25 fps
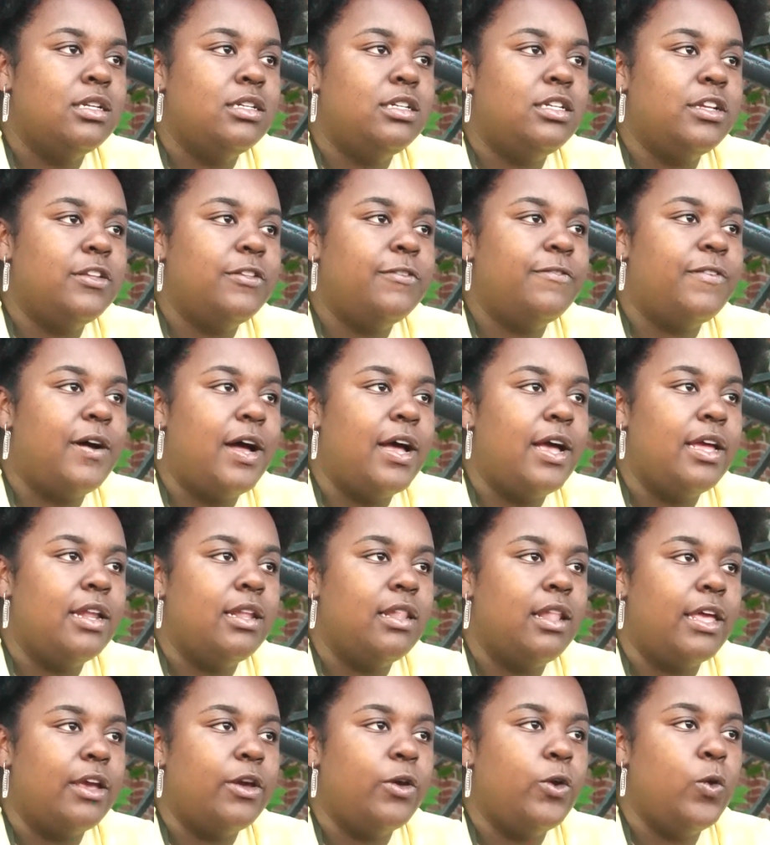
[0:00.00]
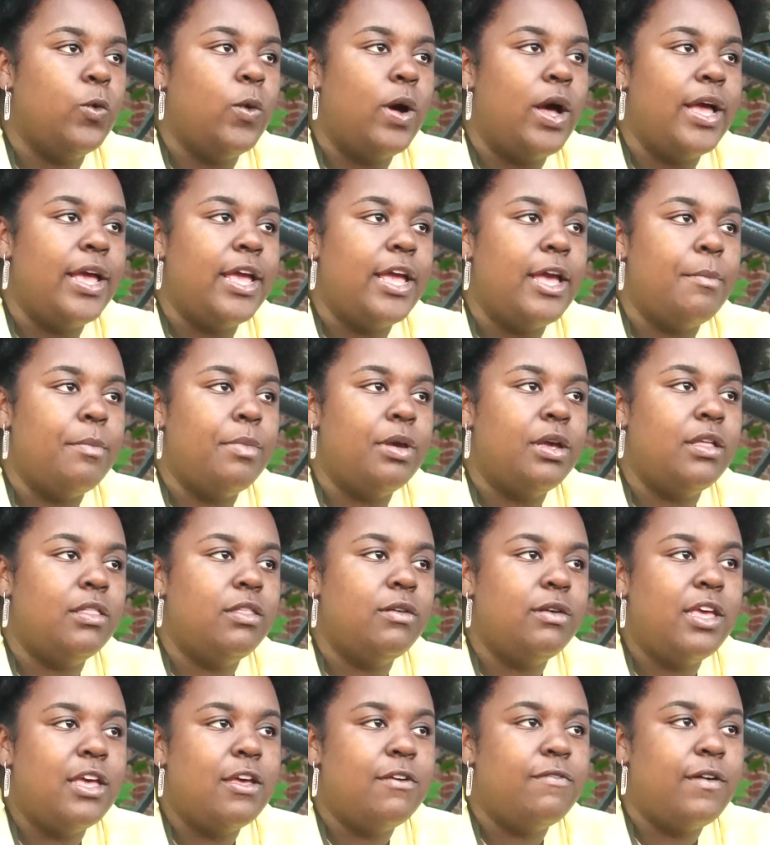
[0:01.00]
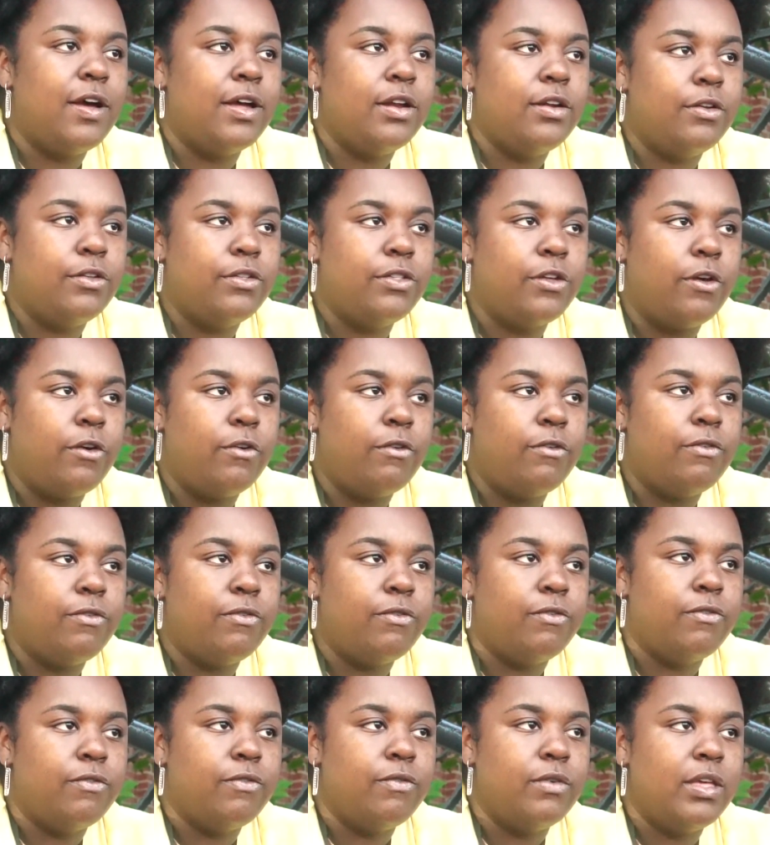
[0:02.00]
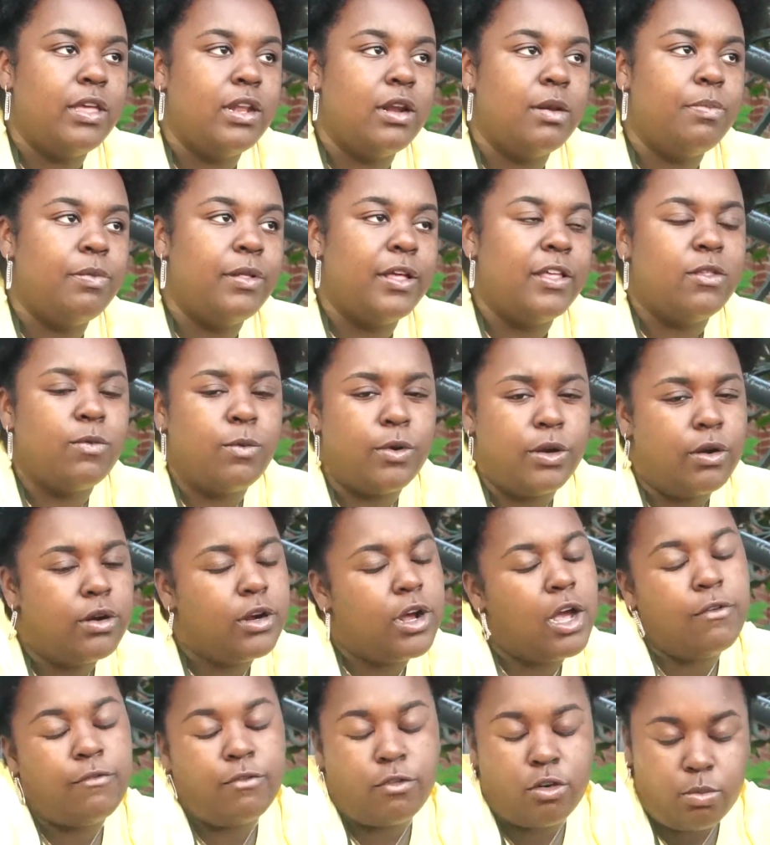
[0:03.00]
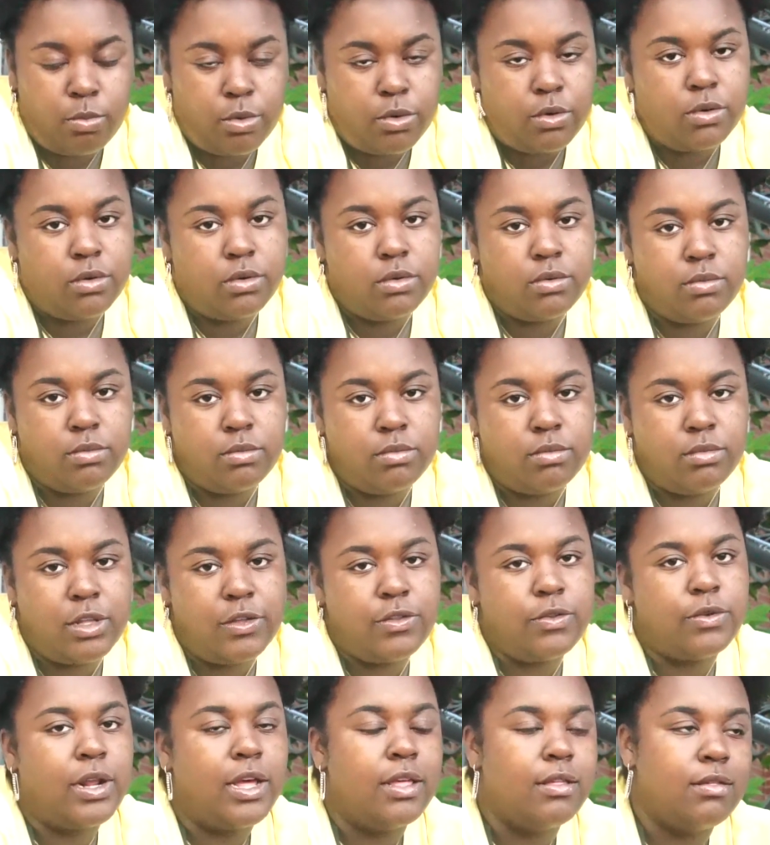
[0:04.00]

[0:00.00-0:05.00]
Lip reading: just find like who I am, because you can't find yourself in a place where you're comfortable. That's what